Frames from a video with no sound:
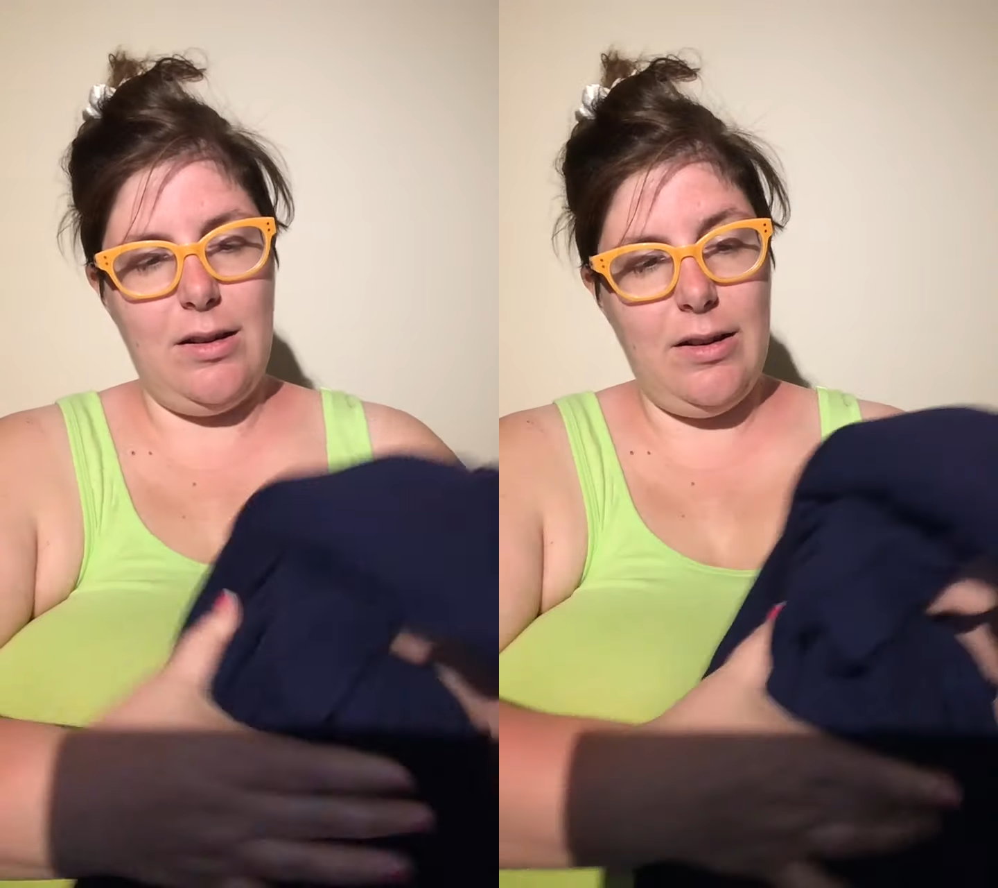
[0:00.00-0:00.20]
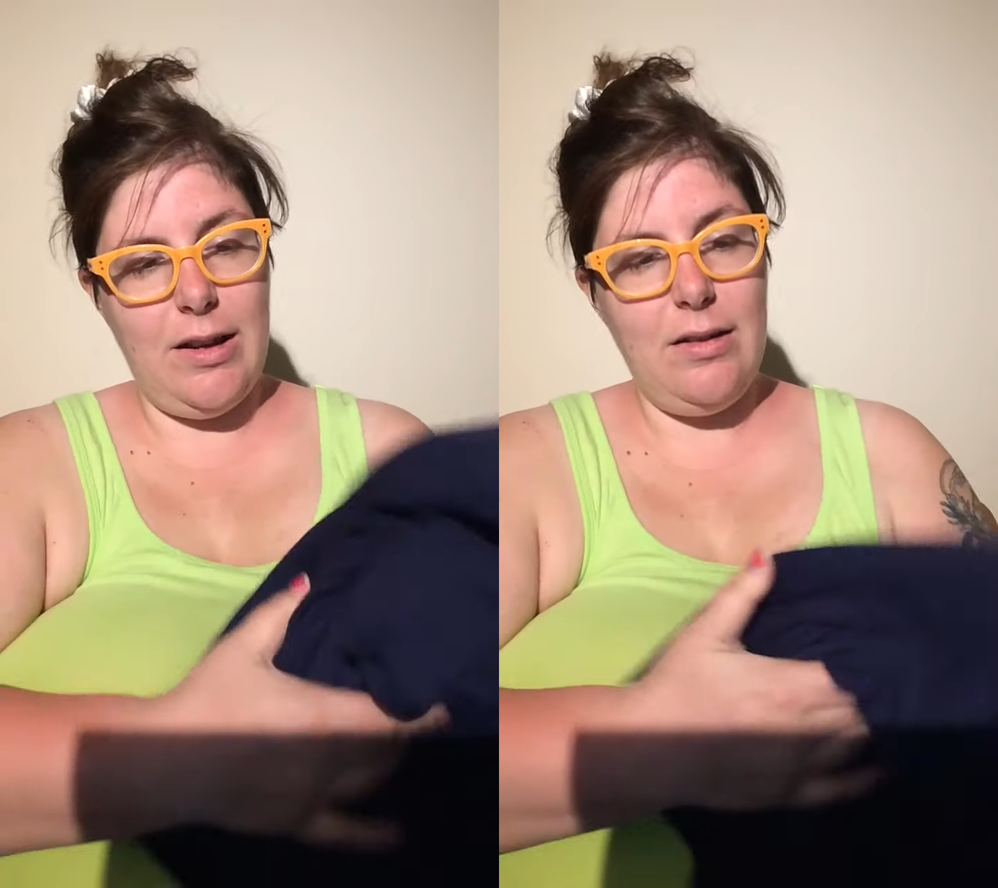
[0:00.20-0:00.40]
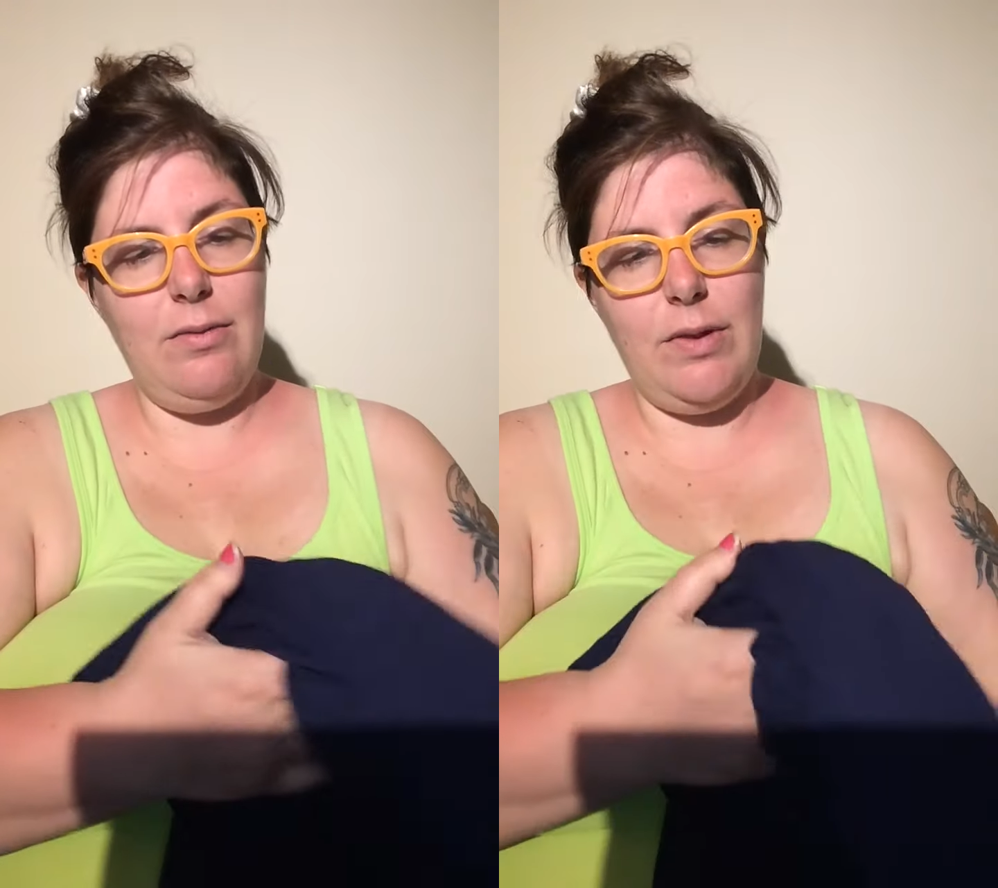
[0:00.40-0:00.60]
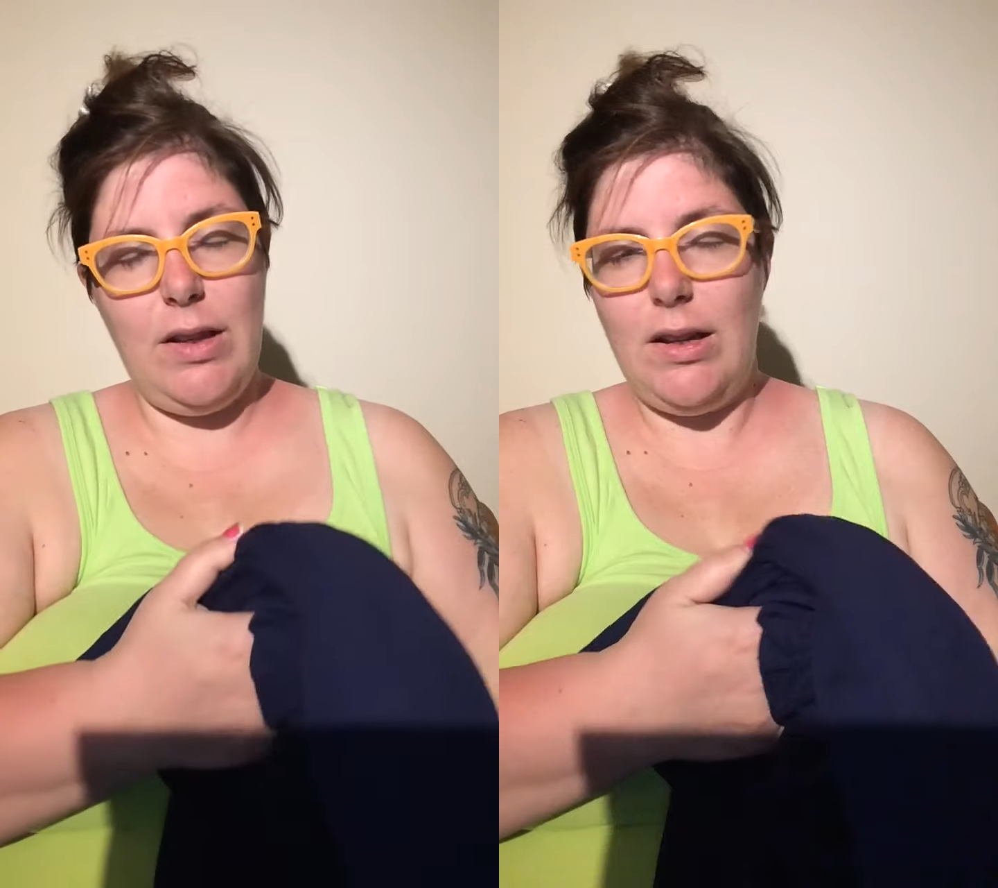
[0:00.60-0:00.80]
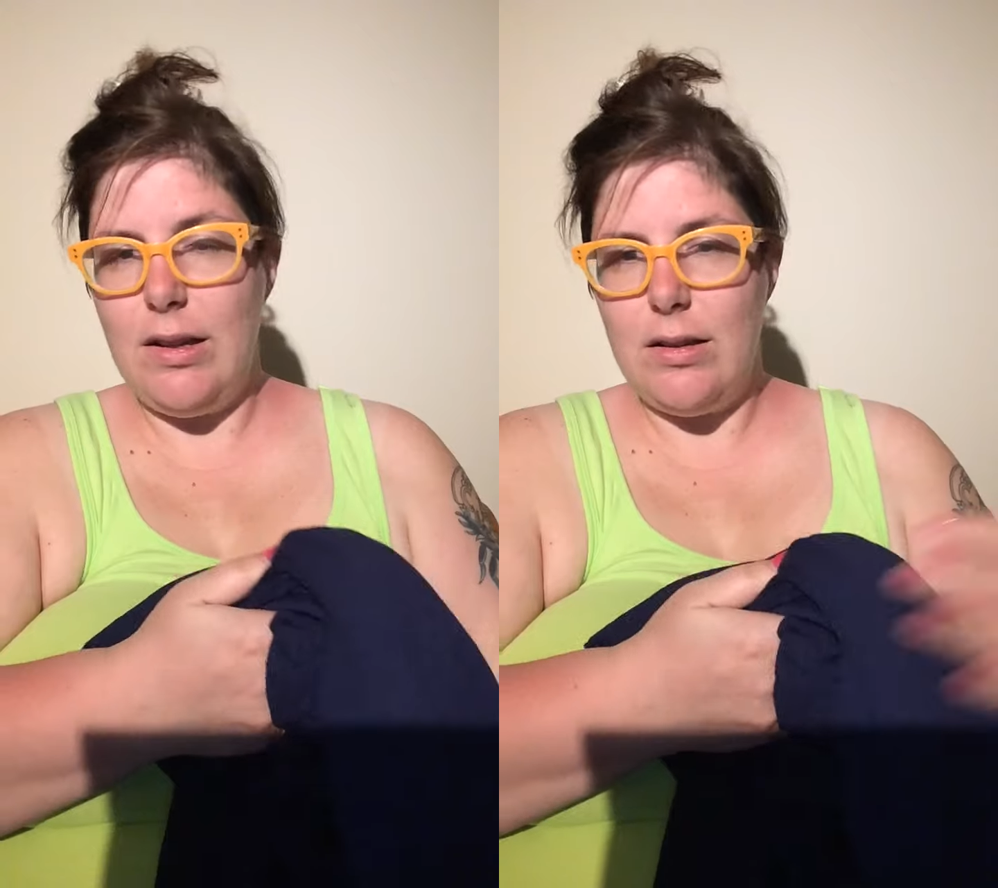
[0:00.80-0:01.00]
you can
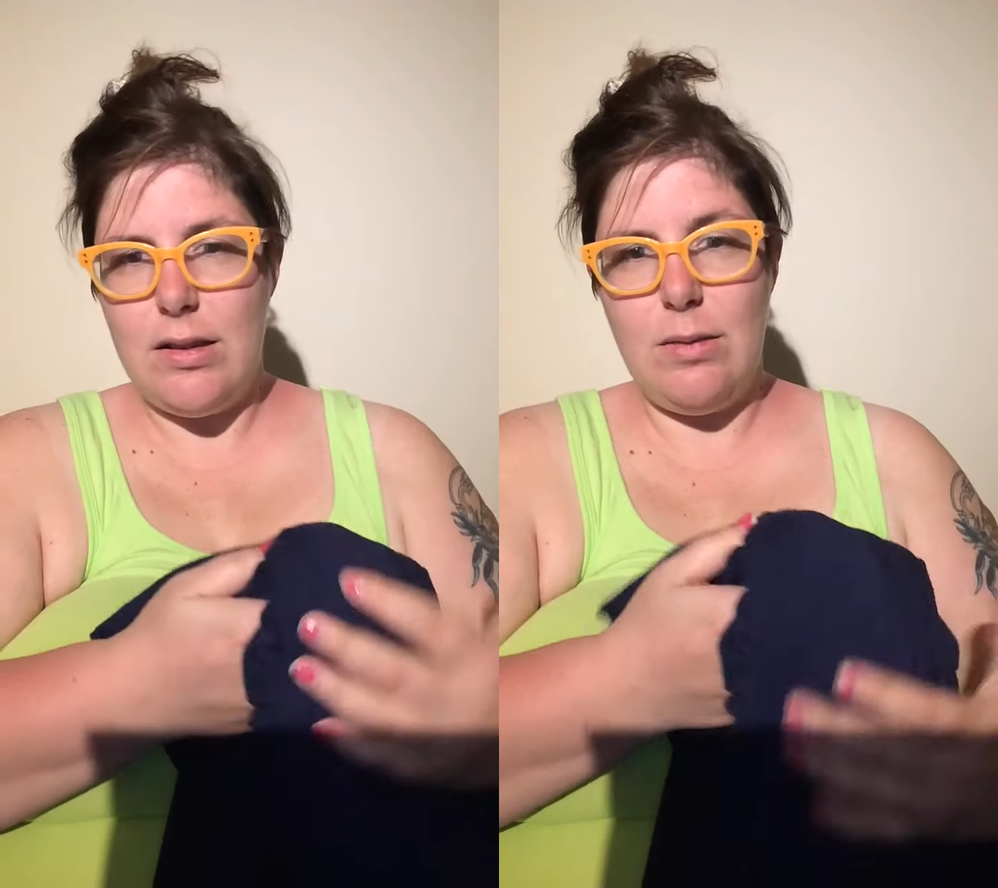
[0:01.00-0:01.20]
really get